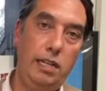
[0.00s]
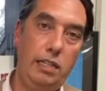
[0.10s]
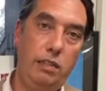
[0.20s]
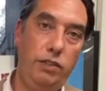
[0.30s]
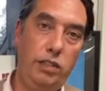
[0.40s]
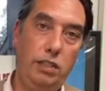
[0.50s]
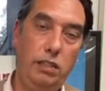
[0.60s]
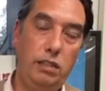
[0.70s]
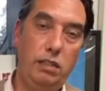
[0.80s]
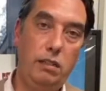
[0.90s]
it's
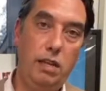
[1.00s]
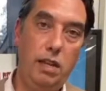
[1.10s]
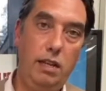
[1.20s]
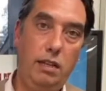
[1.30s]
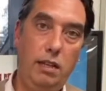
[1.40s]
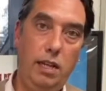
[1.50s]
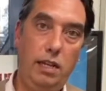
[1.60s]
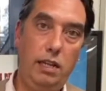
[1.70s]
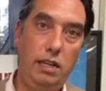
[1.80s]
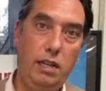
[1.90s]
sufficient
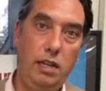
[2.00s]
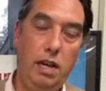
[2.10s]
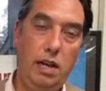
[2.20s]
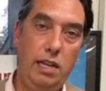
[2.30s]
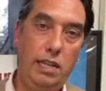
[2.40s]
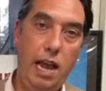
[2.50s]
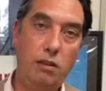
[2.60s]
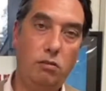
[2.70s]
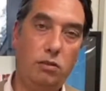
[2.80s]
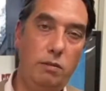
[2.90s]
in the
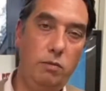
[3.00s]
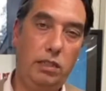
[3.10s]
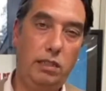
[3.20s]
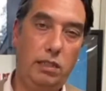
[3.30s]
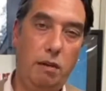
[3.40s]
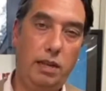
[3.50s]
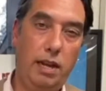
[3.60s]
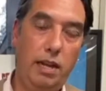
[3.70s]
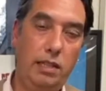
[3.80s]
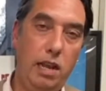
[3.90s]
angles in which it's coming
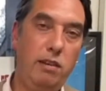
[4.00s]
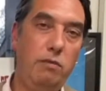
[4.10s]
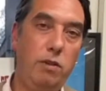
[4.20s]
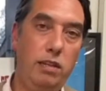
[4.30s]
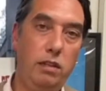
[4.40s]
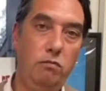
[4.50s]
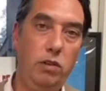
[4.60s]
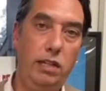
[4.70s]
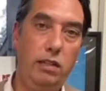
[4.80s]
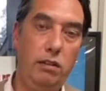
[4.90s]
at. And the only way you can
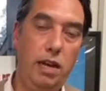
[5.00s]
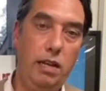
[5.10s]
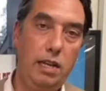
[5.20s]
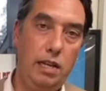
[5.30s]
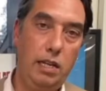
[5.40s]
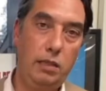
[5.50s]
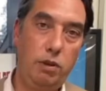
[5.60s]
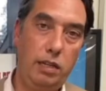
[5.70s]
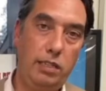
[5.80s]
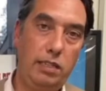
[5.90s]
really do that is
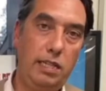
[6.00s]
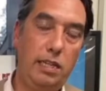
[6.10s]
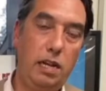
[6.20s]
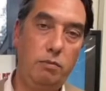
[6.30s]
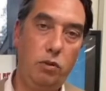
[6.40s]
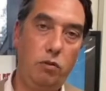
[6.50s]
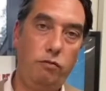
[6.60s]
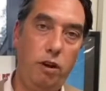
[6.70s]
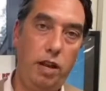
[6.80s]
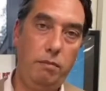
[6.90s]
by setting up your
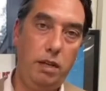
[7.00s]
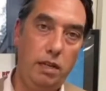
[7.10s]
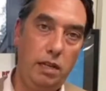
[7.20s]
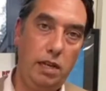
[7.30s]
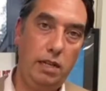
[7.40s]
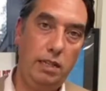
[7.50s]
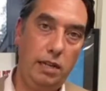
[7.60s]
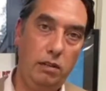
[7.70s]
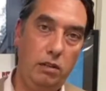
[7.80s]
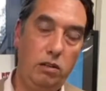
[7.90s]
frame and
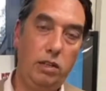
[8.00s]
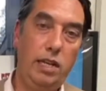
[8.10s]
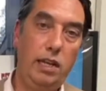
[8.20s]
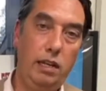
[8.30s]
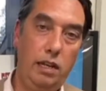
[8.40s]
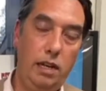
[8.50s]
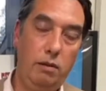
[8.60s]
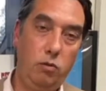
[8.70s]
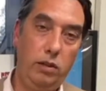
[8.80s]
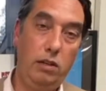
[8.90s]
then looking
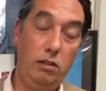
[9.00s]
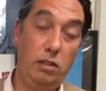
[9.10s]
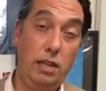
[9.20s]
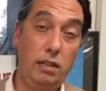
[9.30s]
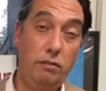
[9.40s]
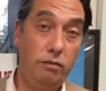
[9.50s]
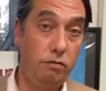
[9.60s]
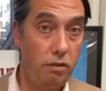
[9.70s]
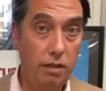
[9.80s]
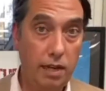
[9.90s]
at what it looks like
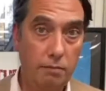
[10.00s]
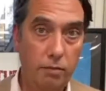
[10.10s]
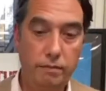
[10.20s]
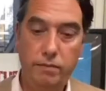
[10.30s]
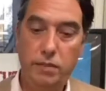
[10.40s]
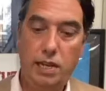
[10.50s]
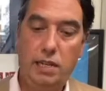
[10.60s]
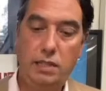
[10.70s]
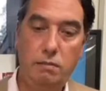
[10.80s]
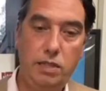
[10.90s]
through the camera, taking some